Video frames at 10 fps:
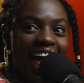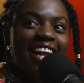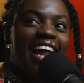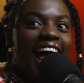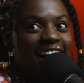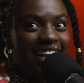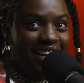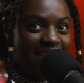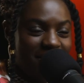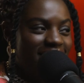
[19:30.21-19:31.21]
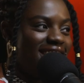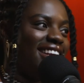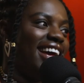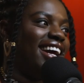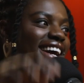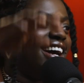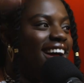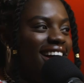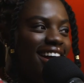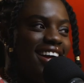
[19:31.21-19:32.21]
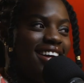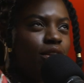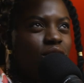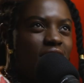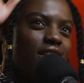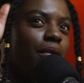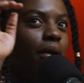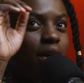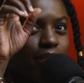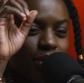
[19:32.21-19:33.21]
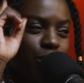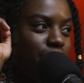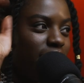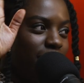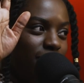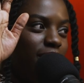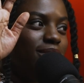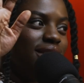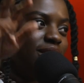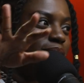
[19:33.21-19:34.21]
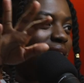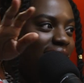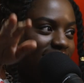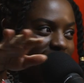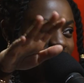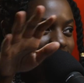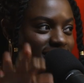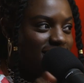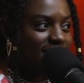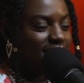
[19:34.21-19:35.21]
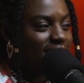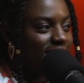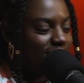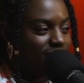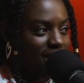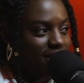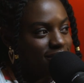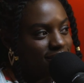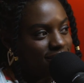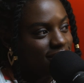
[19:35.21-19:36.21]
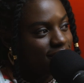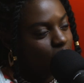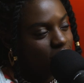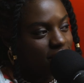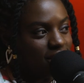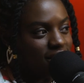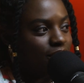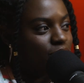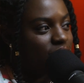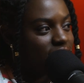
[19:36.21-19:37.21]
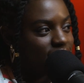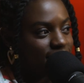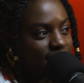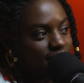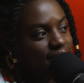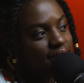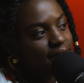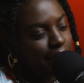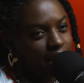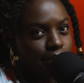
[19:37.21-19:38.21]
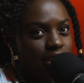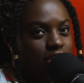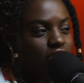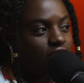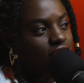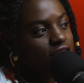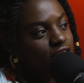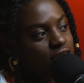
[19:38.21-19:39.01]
and I'll live in like no, not an apartment. It won't be an apartment. It'll be like a little random cottage somewhere by the beach.